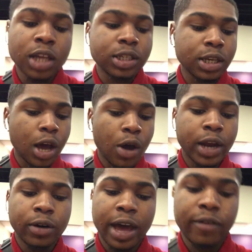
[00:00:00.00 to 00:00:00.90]
so I
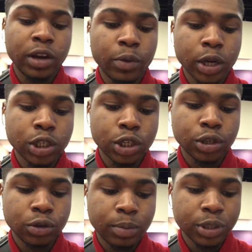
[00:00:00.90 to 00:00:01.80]
don't have any work to
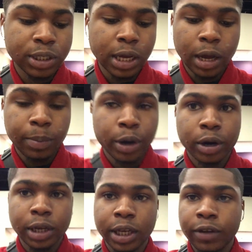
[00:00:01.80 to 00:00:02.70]
do. I'm just up
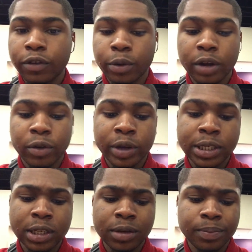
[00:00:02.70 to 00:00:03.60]
early for whatever
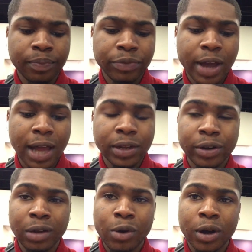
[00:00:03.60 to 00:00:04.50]
reason. I
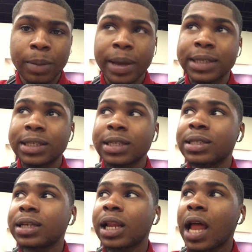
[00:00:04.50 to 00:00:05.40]
literally woke up at
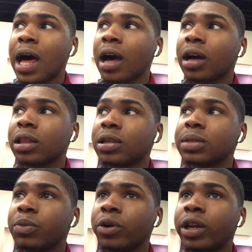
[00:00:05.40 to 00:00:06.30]
6 o'clock this
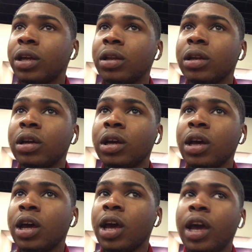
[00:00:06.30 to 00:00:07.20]
morning
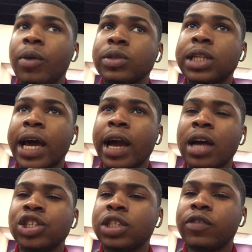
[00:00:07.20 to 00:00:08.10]
and was like,
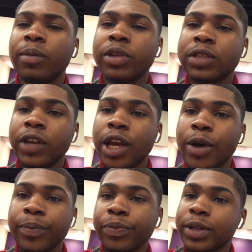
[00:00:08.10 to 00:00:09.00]
I'll just film this
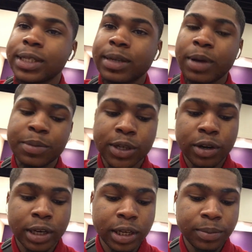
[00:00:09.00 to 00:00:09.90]
video since I'm up so
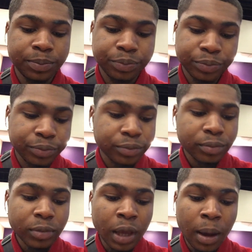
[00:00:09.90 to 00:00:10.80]
early.
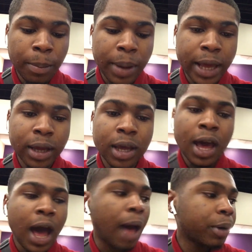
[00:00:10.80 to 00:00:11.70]
But
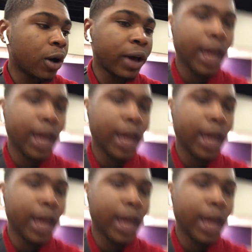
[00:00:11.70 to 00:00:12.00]
I'm gonna go